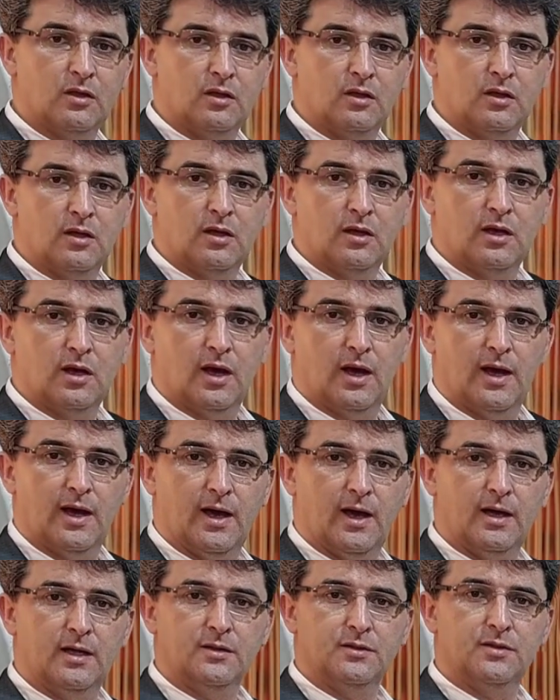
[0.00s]
and
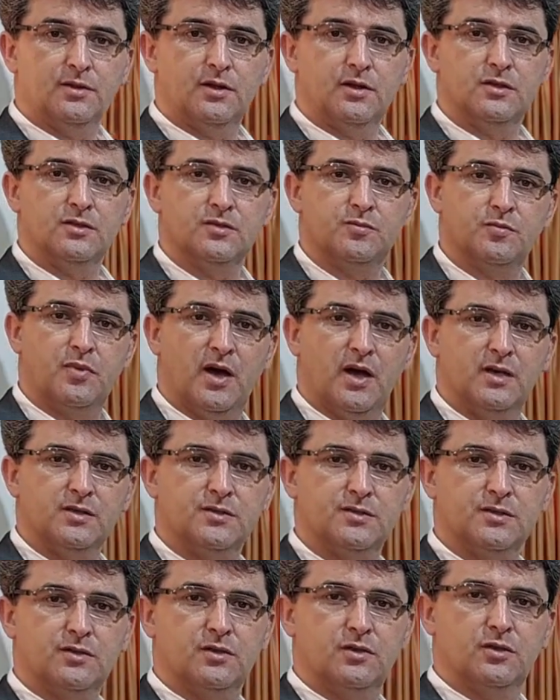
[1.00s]
is passed
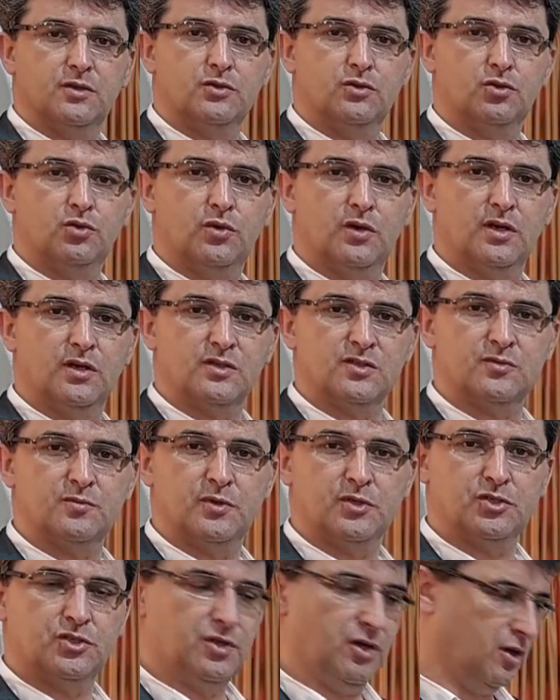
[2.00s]
through a
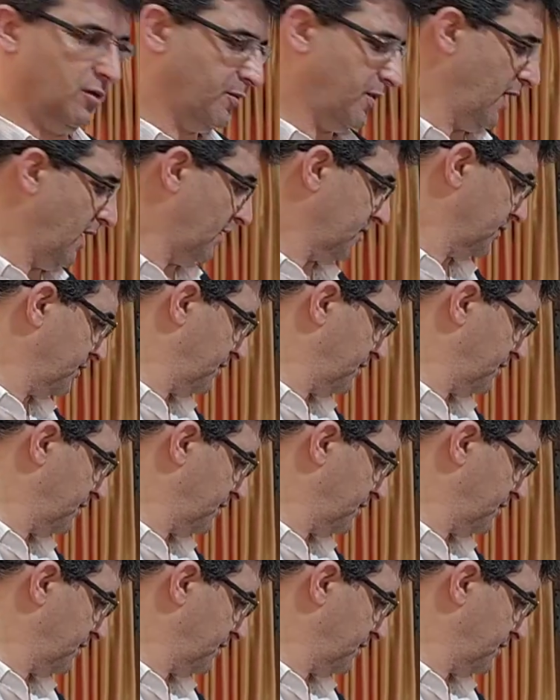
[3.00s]
special pass,